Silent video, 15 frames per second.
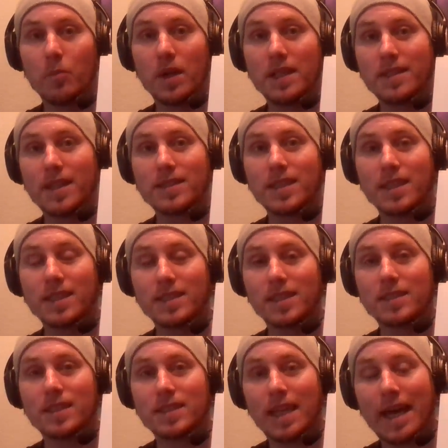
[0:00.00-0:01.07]
but it doesn't
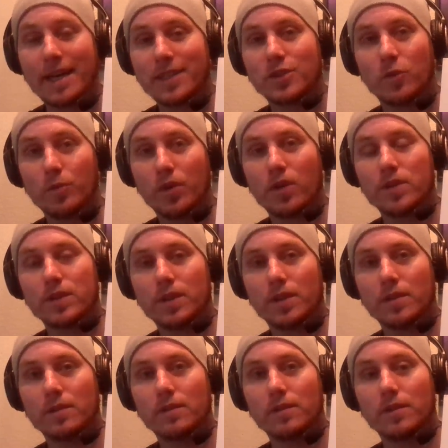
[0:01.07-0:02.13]
exist as an actual
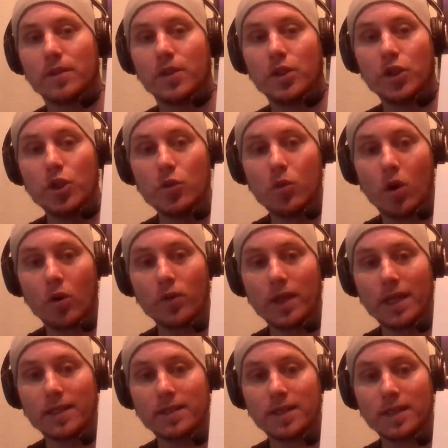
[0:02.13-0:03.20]
person. You only
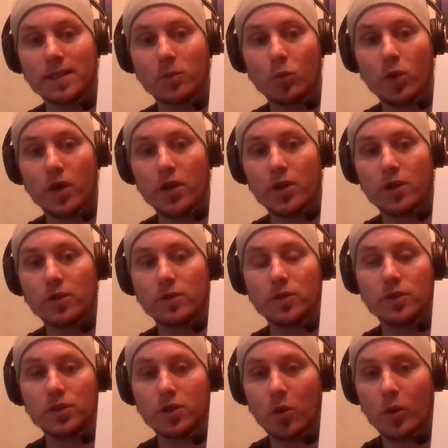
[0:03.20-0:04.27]
exist where you're
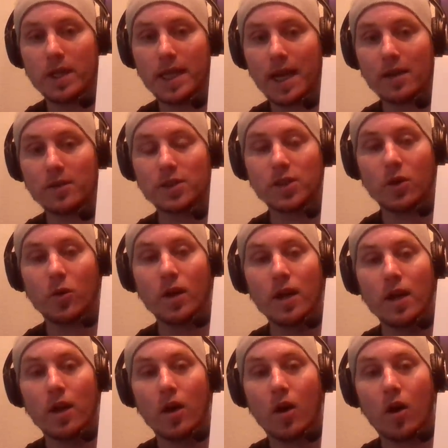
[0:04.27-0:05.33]
going down. So
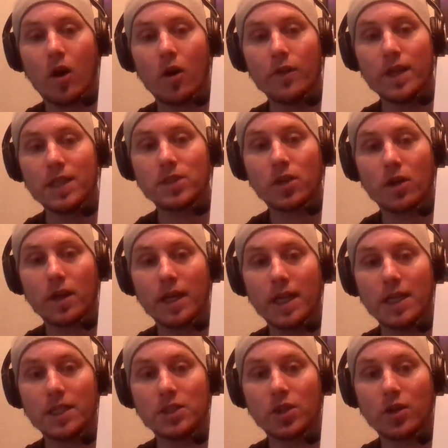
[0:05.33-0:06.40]
all these are
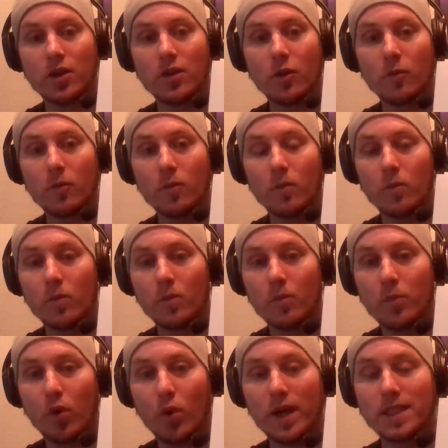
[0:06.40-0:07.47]
eternal
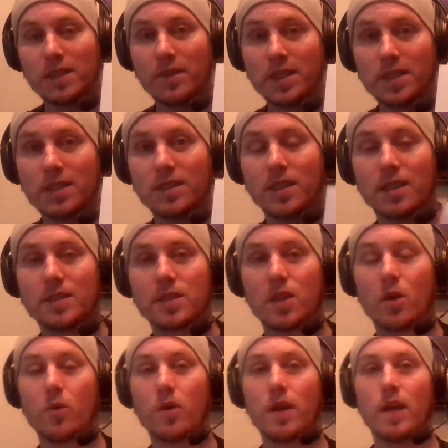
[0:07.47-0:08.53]
points of existence.
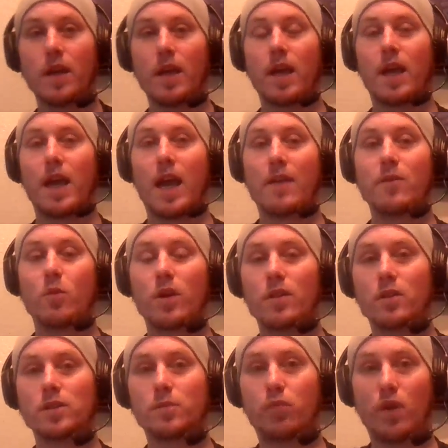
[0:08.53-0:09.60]
So every one of
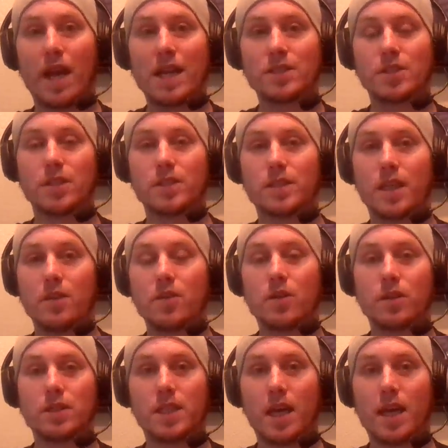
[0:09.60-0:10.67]
those branches that you
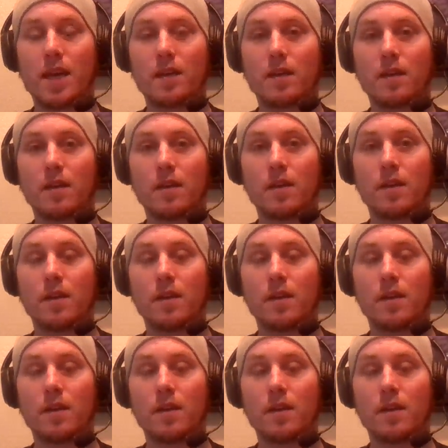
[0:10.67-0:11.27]
could take